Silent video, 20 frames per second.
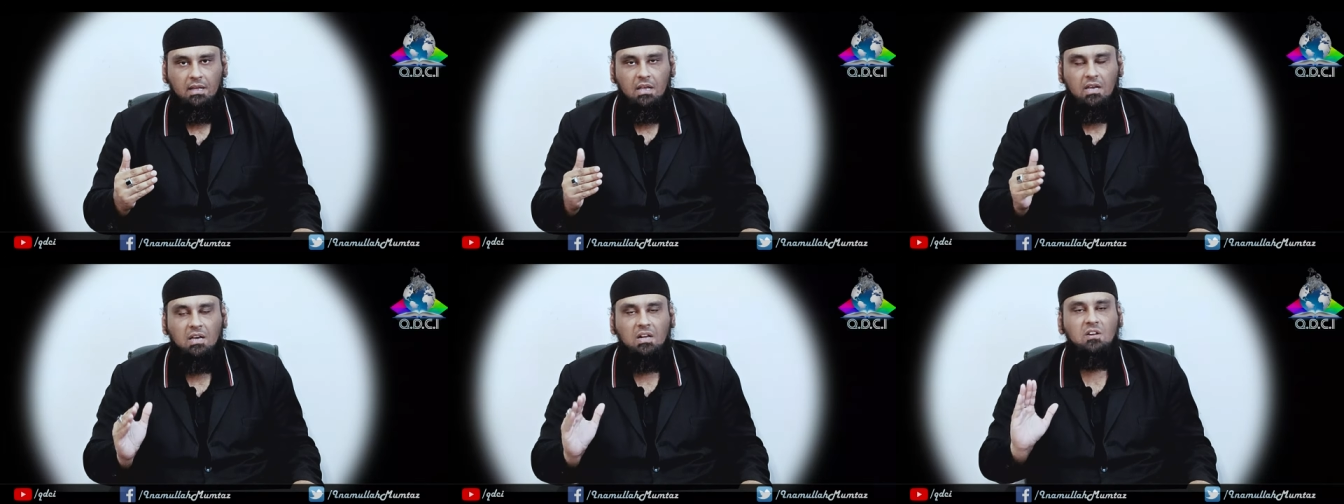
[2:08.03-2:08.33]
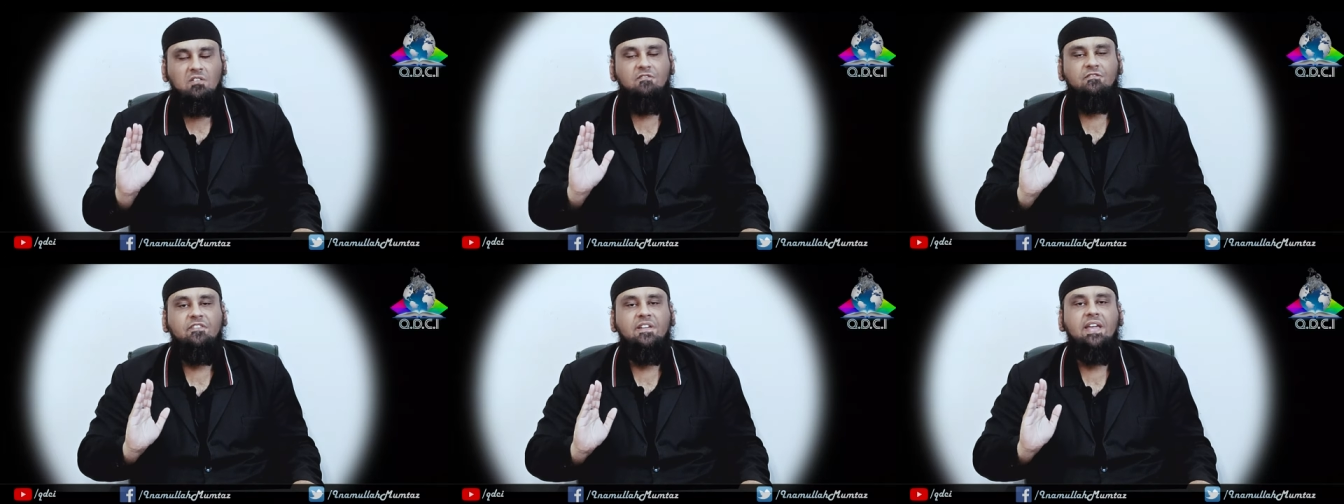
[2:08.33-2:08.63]

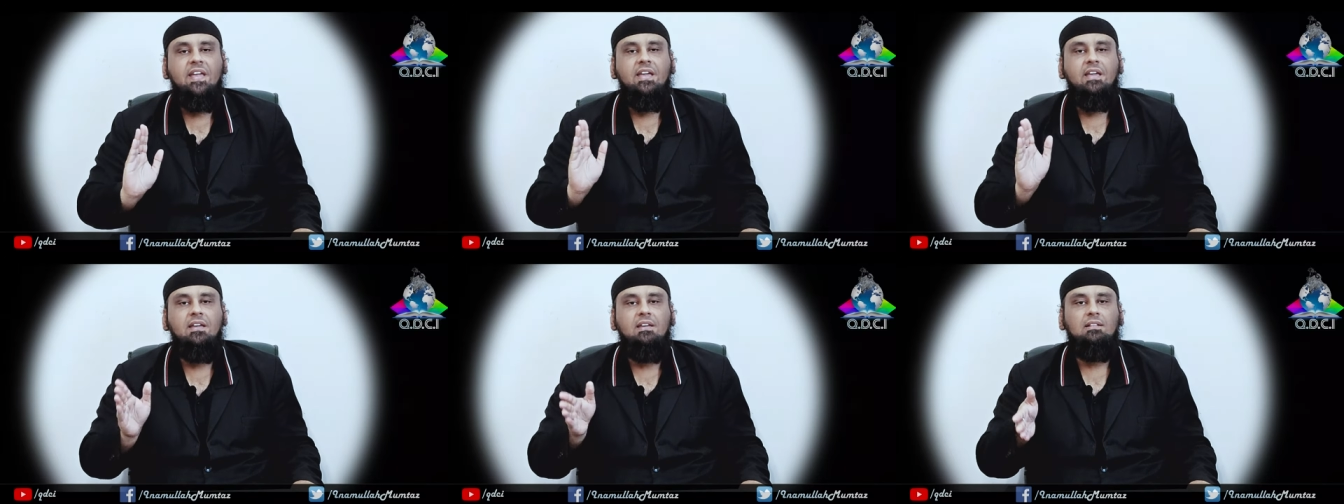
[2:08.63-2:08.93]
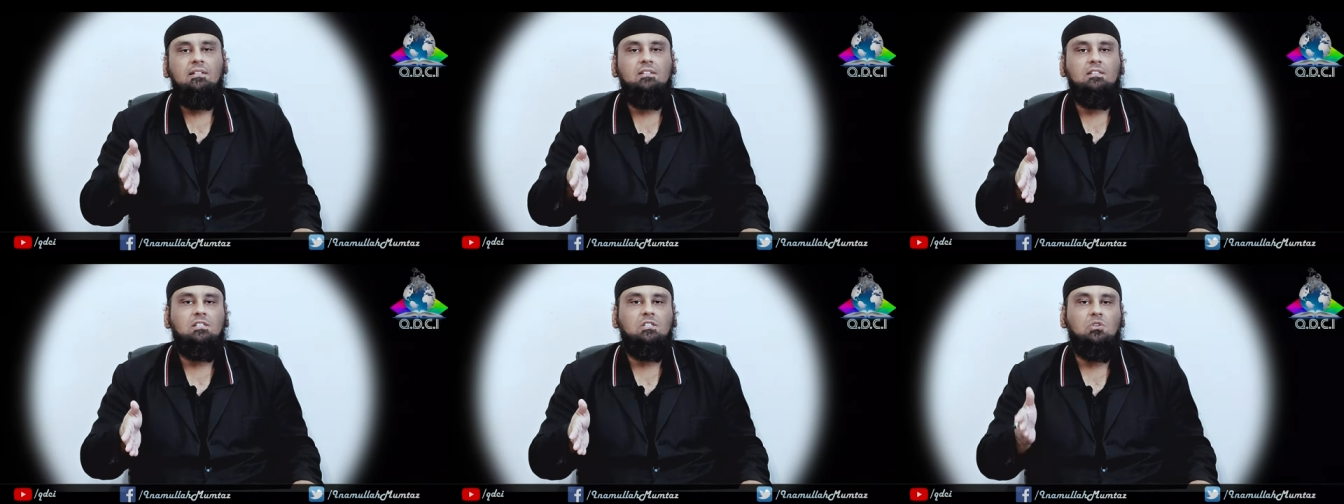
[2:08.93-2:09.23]

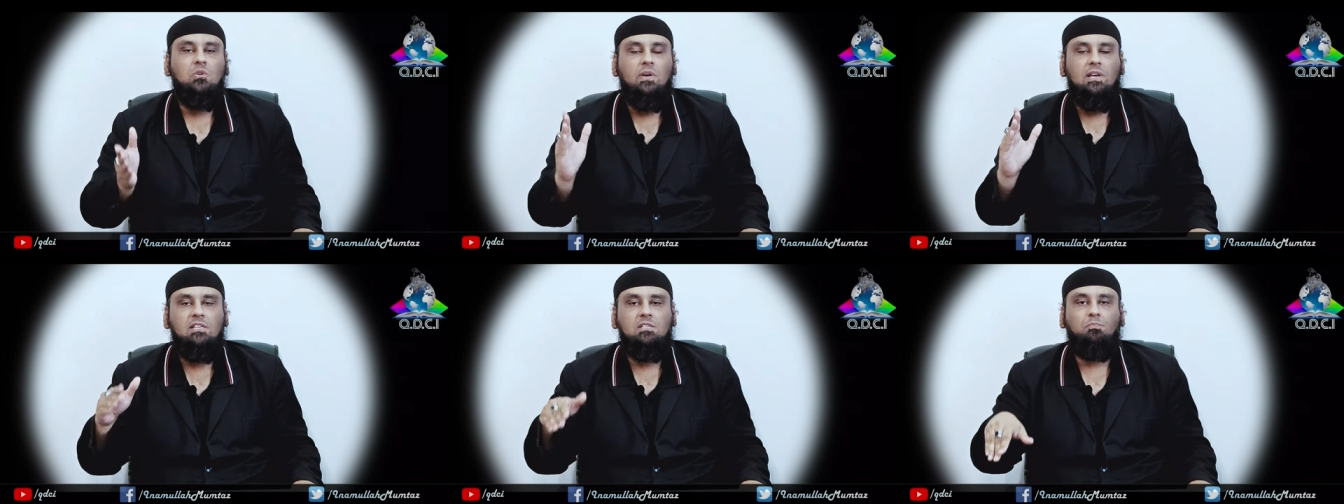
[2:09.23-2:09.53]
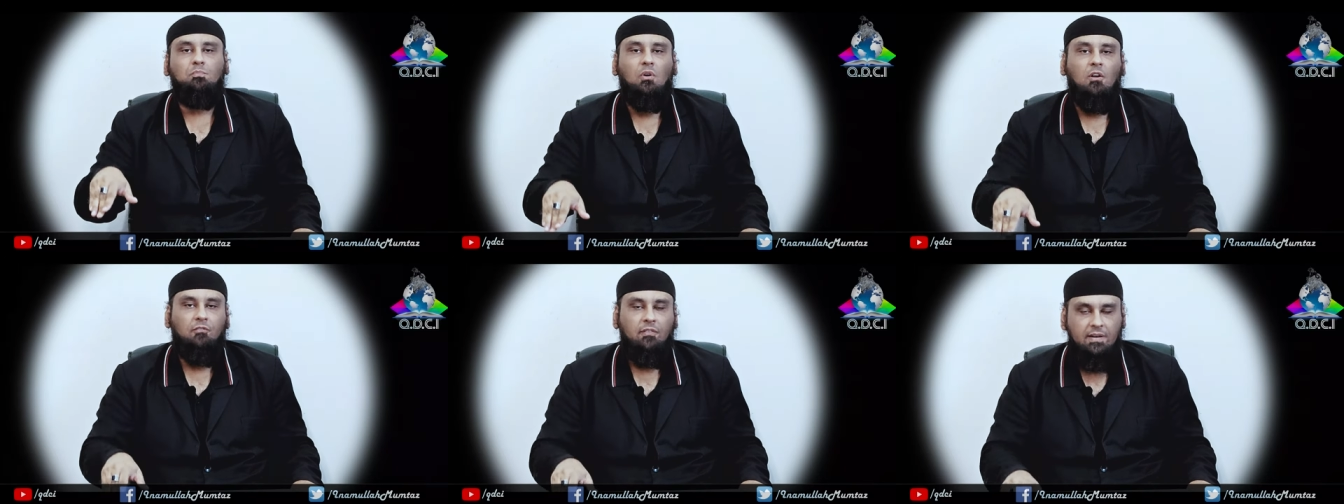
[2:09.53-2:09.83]
reveals to his
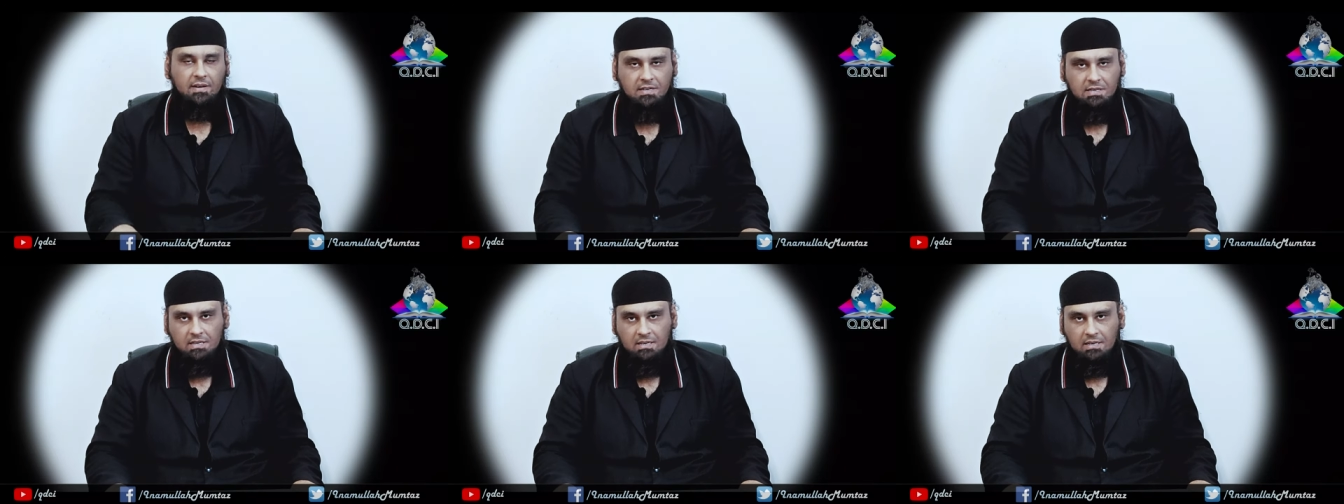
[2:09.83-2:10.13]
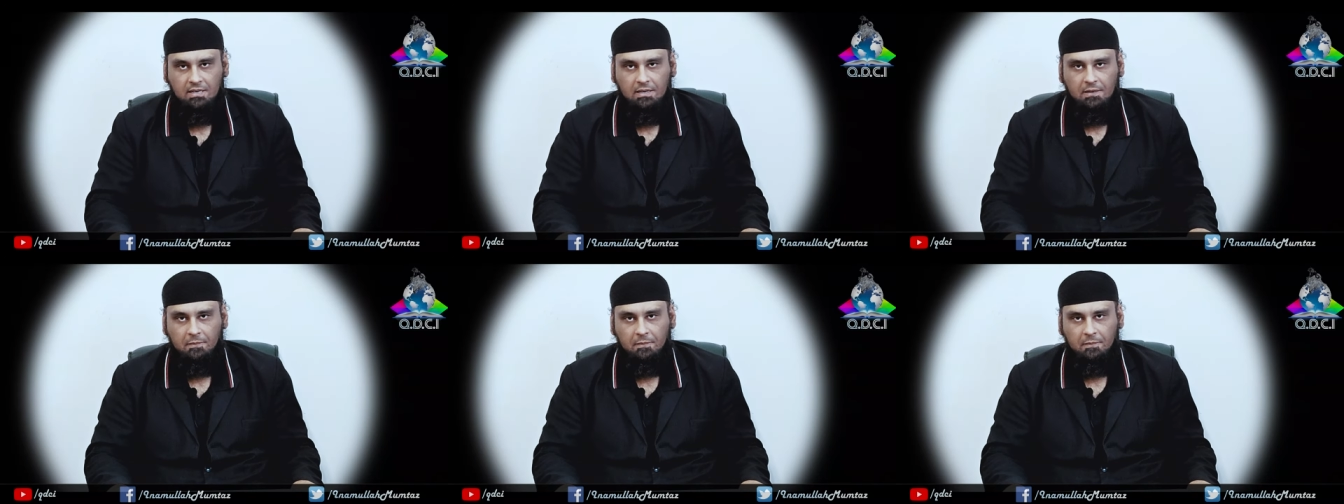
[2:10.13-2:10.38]
prophet